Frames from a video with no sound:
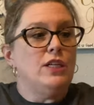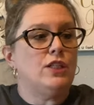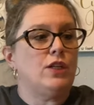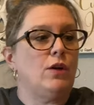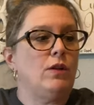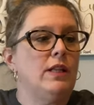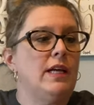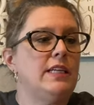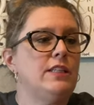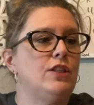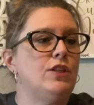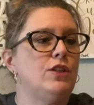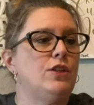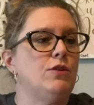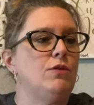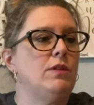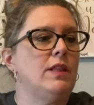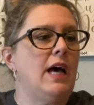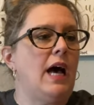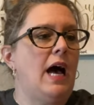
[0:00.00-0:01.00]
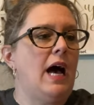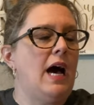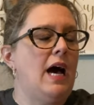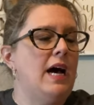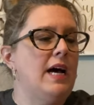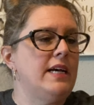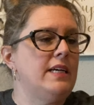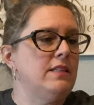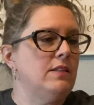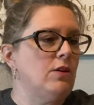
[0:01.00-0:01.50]
So let's do the
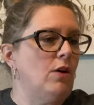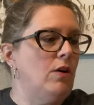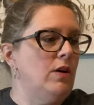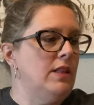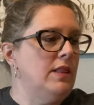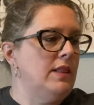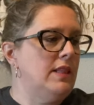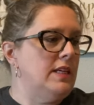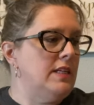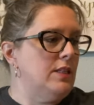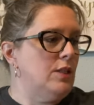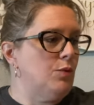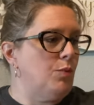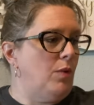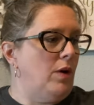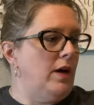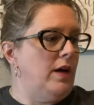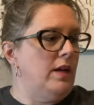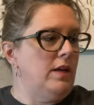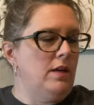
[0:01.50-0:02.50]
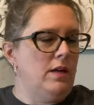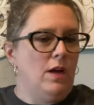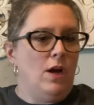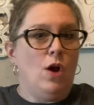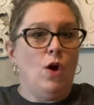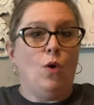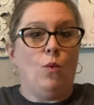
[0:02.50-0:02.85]
eyes on this one,